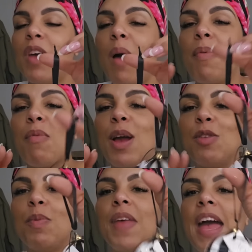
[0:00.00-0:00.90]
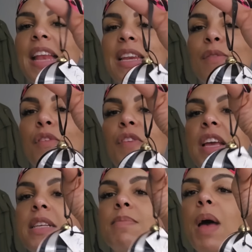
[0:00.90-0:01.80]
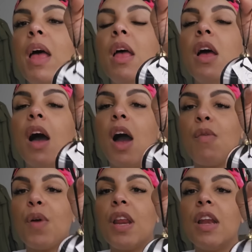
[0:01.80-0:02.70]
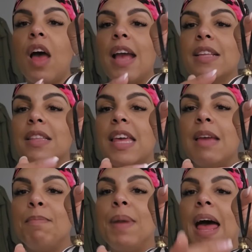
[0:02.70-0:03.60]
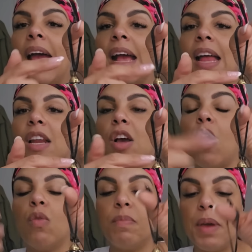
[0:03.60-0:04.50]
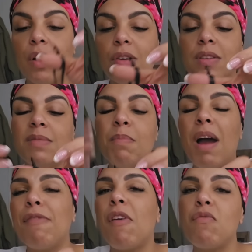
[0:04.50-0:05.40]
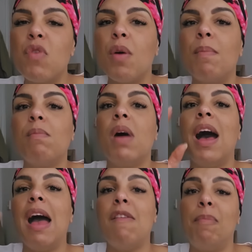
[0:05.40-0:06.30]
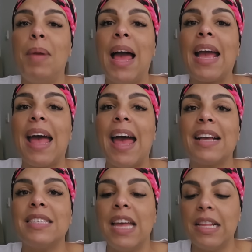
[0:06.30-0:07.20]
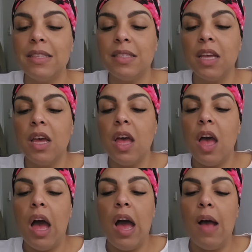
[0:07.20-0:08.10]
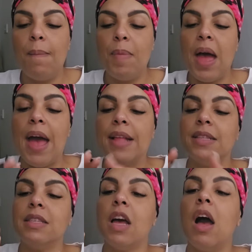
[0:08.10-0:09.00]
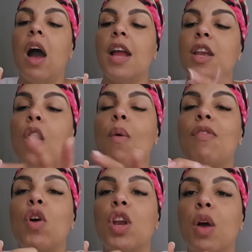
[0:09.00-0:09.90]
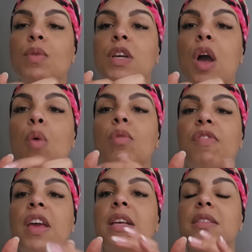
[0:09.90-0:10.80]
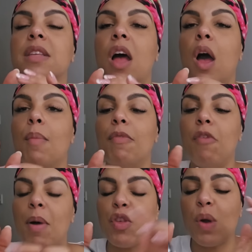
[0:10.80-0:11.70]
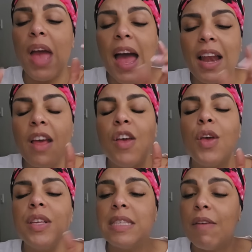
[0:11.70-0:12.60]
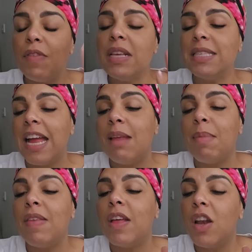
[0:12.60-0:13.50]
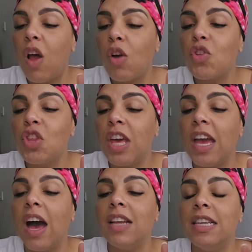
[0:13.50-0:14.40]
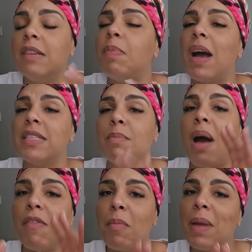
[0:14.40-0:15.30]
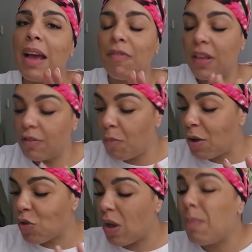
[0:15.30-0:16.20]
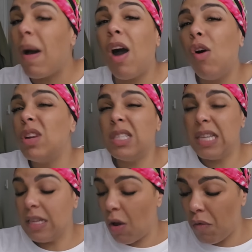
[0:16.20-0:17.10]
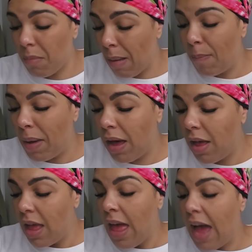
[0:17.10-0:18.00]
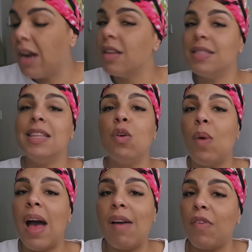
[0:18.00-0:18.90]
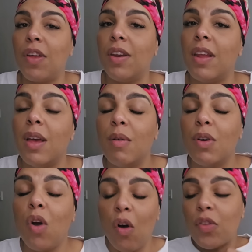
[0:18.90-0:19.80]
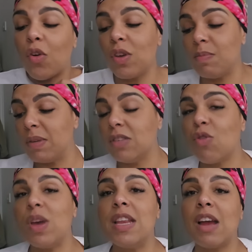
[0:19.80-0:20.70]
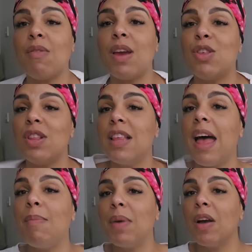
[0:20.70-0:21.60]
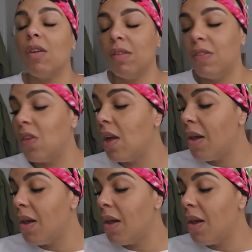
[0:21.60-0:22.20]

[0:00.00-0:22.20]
type of range, but they had different things. But I really liked the black and the gold, because my front room, I have black accents, and I know I've got loads of gold things for my tree. And something's telling me that last year I did buy some other black things for my tree, but I honestly don't remember, and I still haven't got the Christmas tree decorations out, because